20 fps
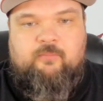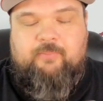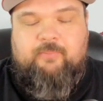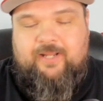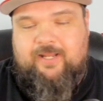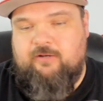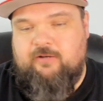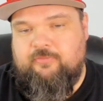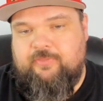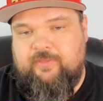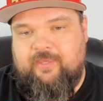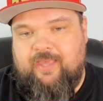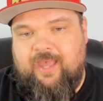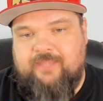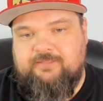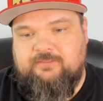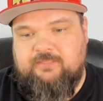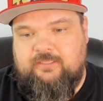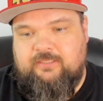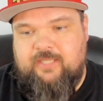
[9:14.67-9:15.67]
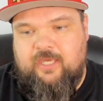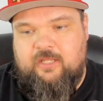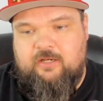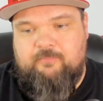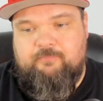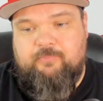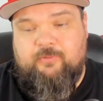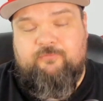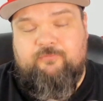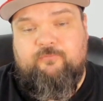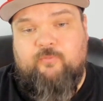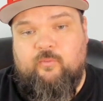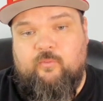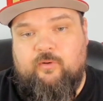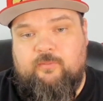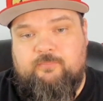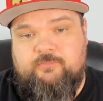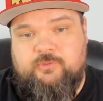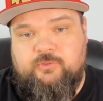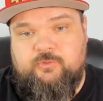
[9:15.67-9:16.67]
But I don't think Isaac Yedem
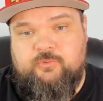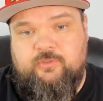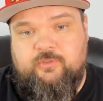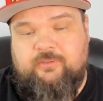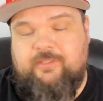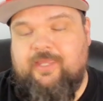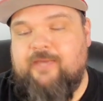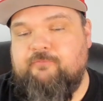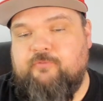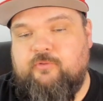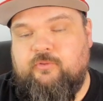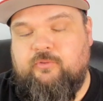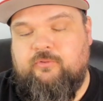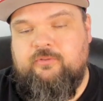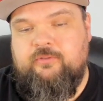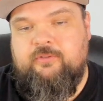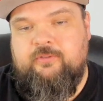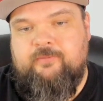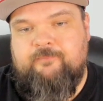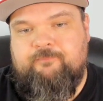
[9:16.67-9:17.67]
performed to the level